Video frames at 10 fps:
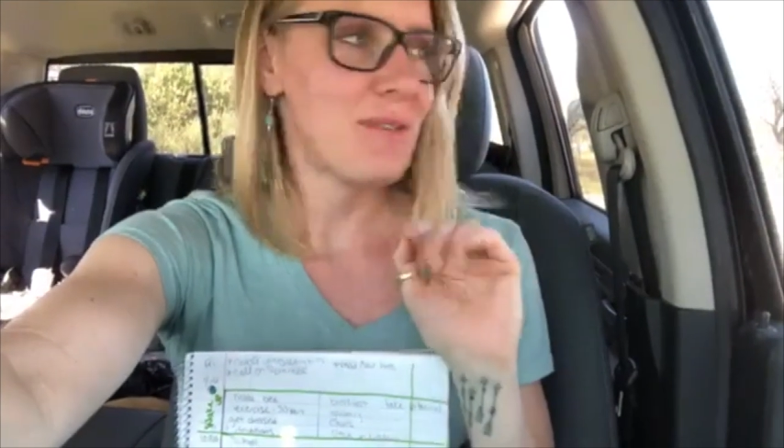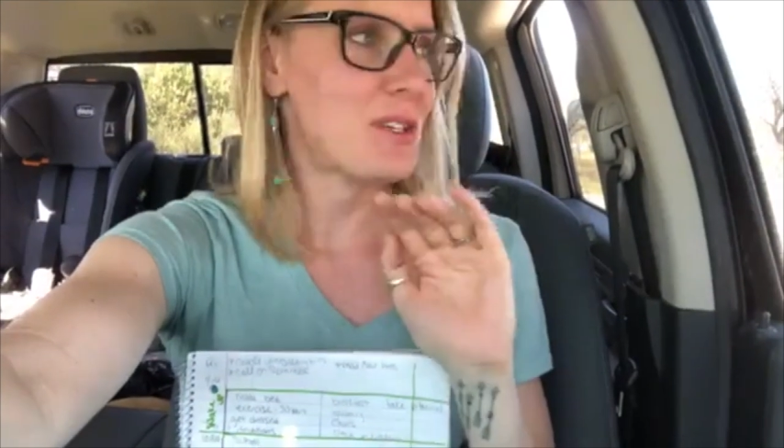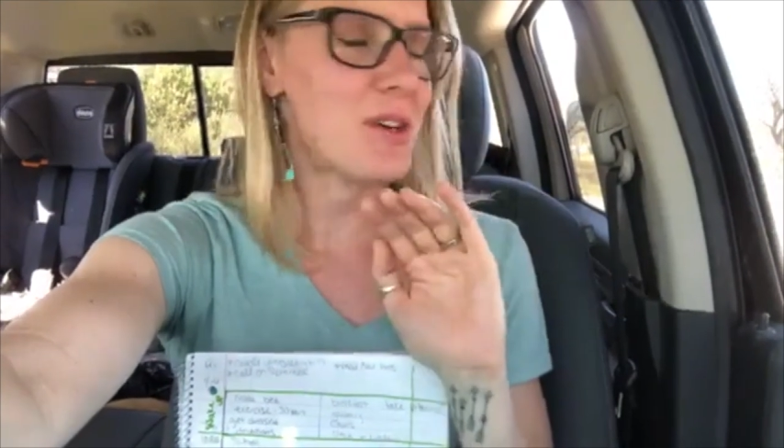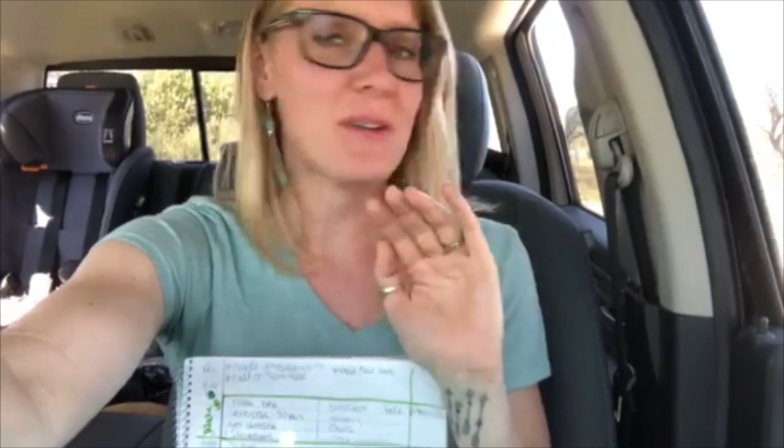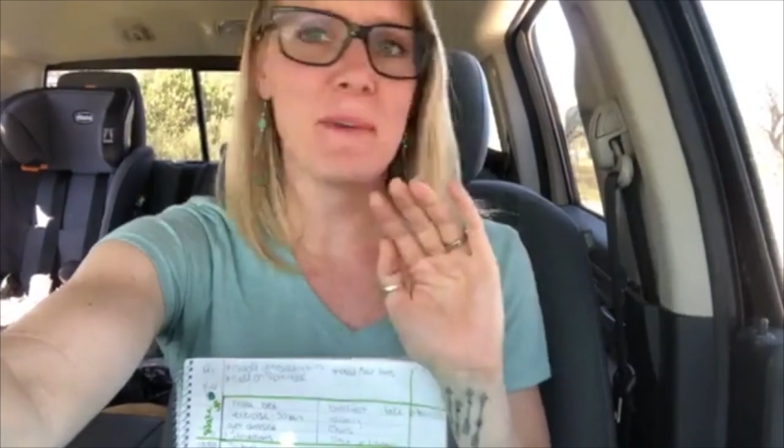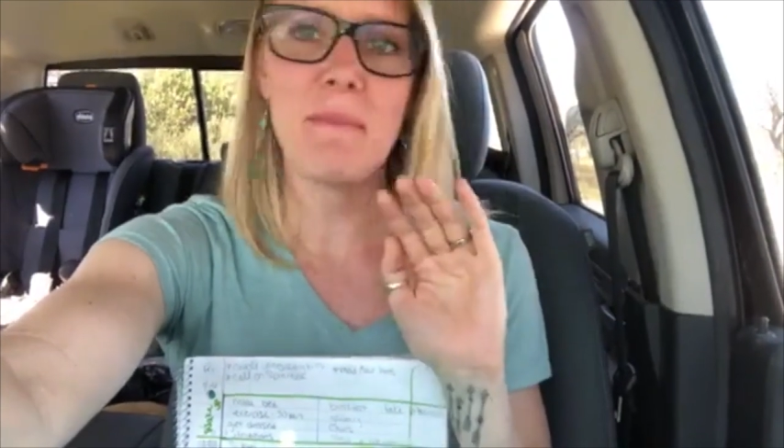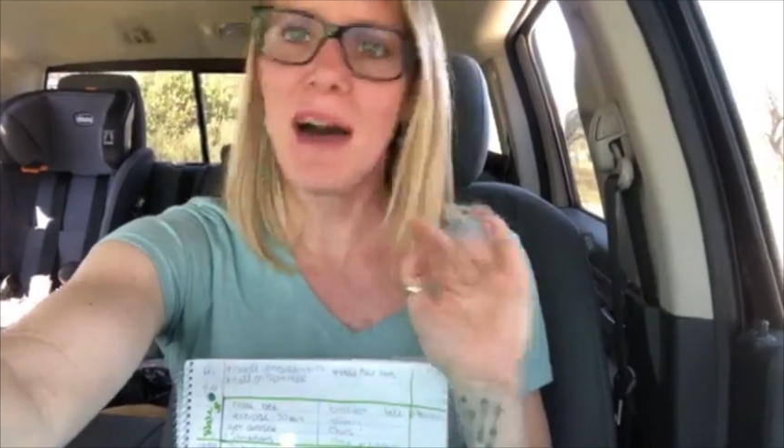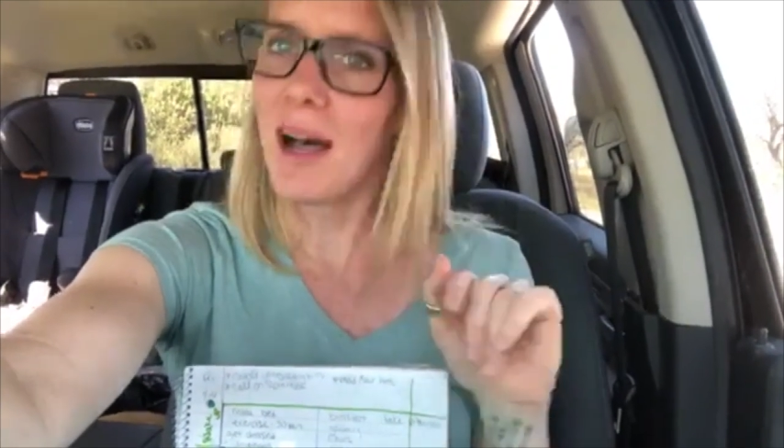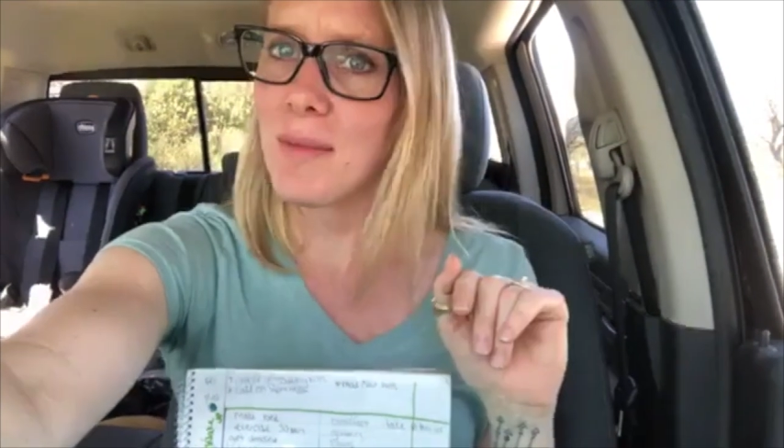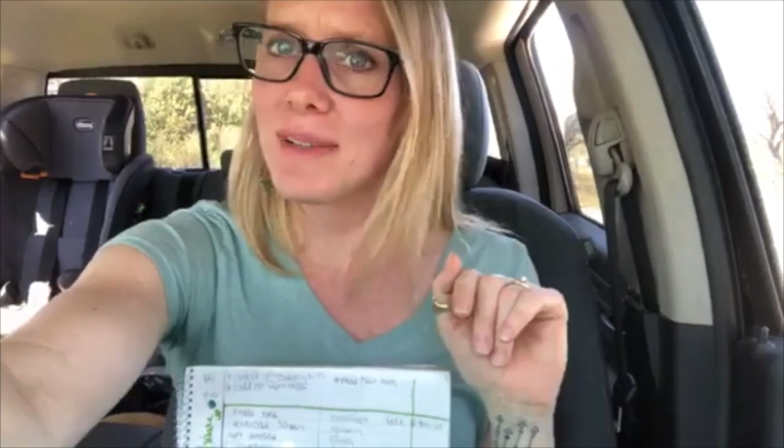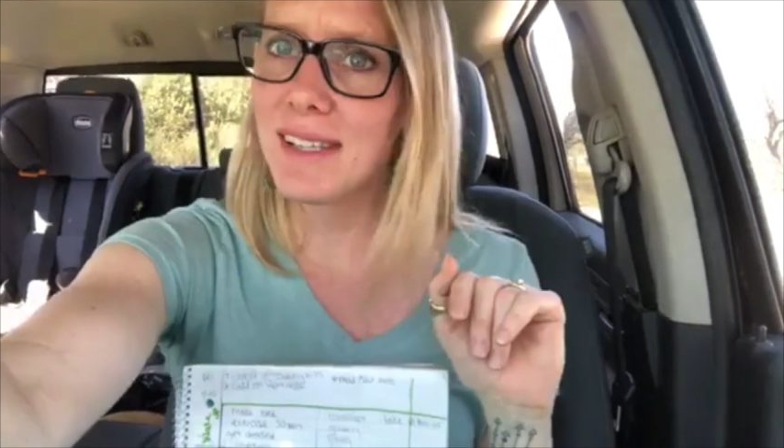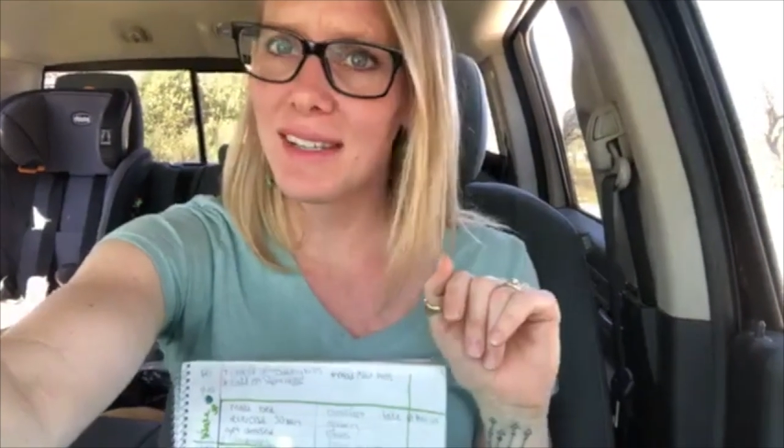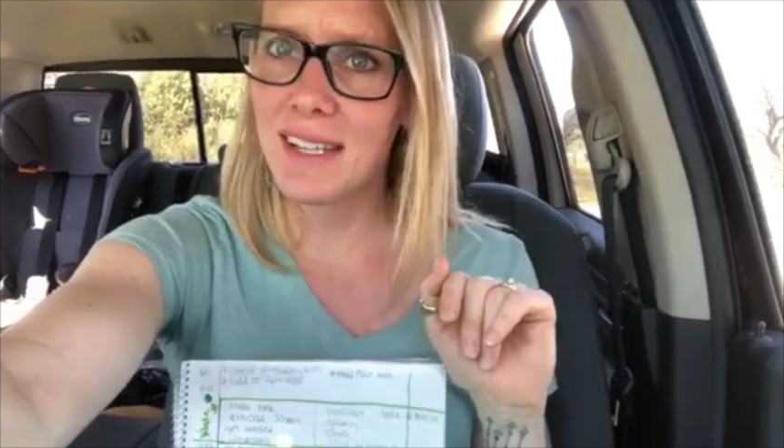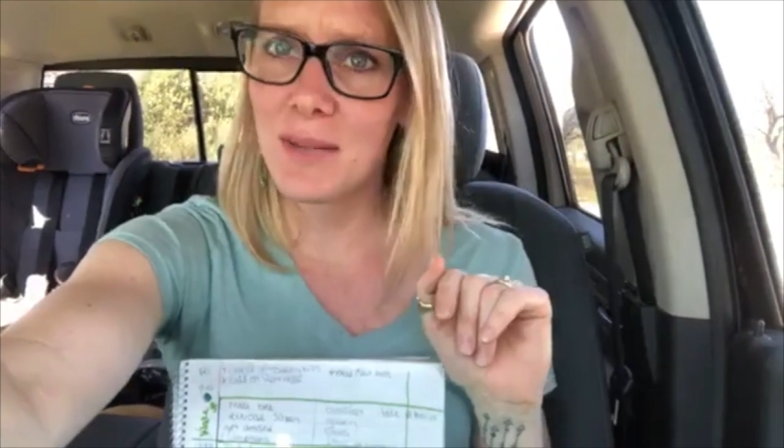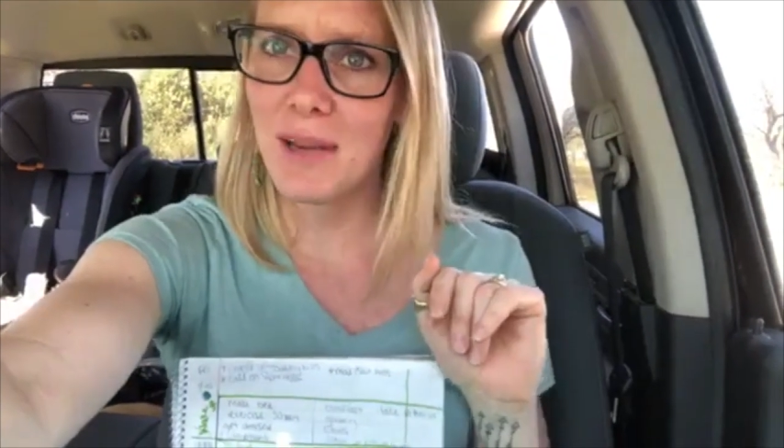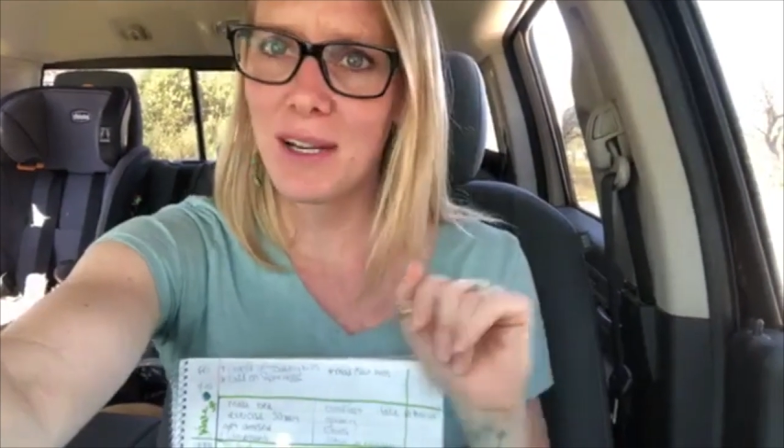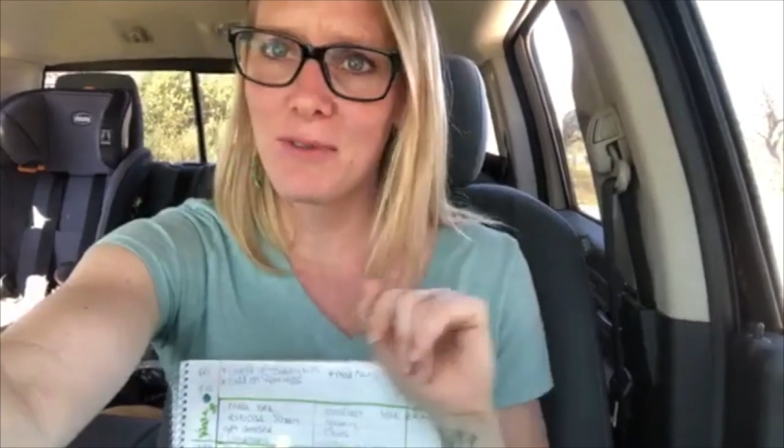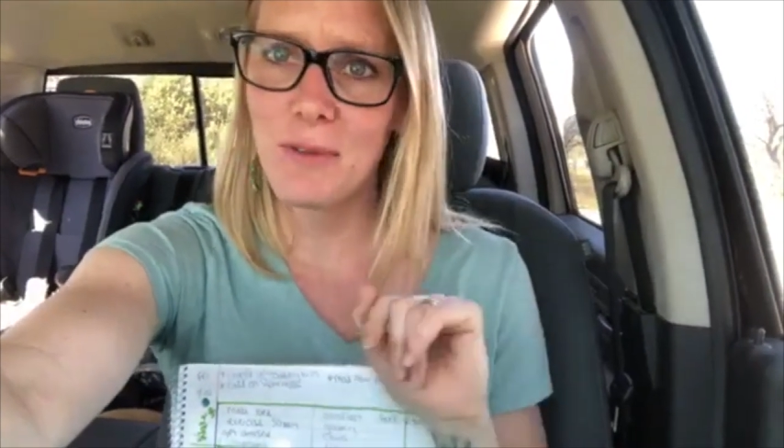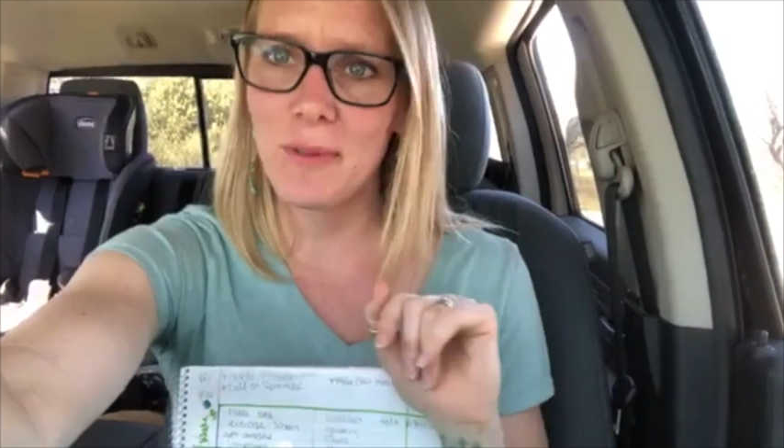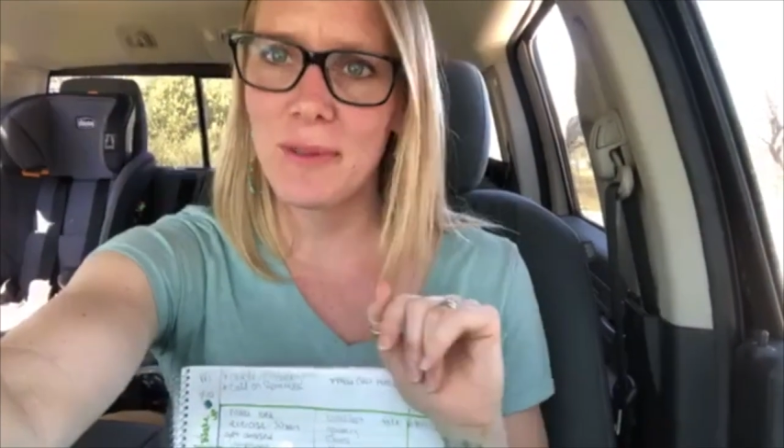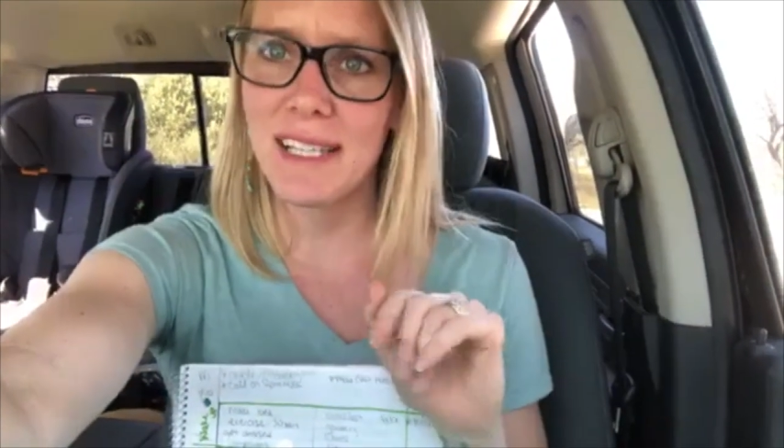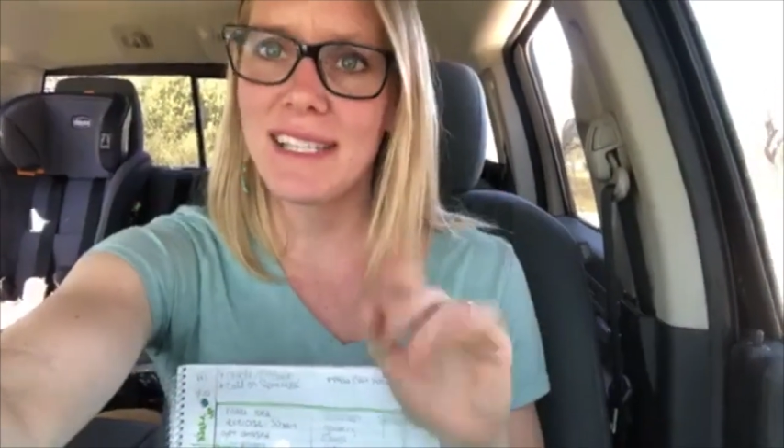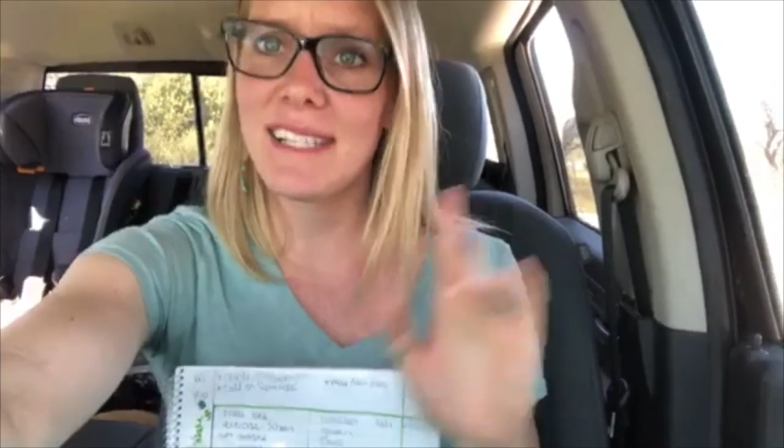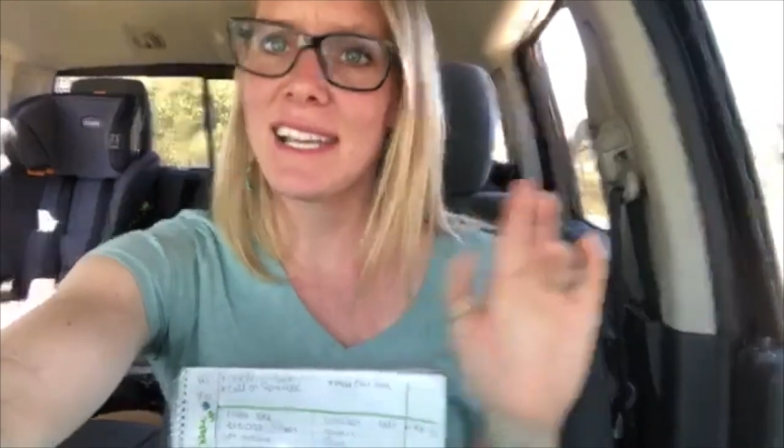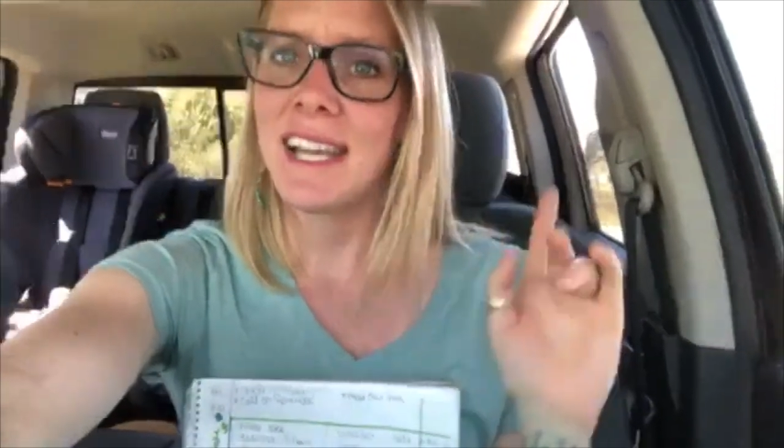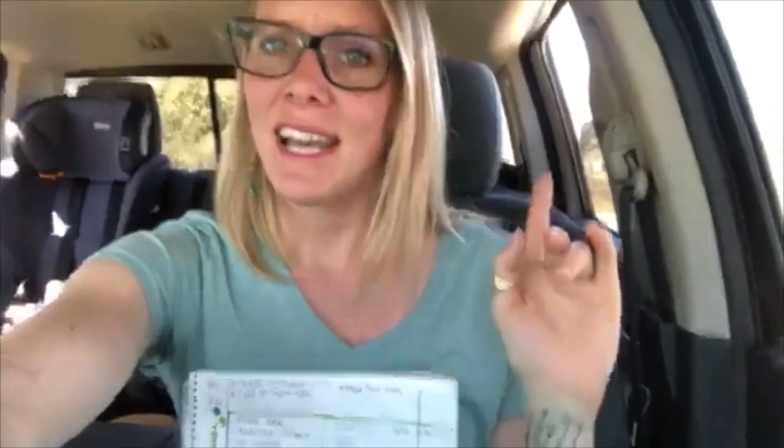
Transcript: If you know any moms that could benefit from this,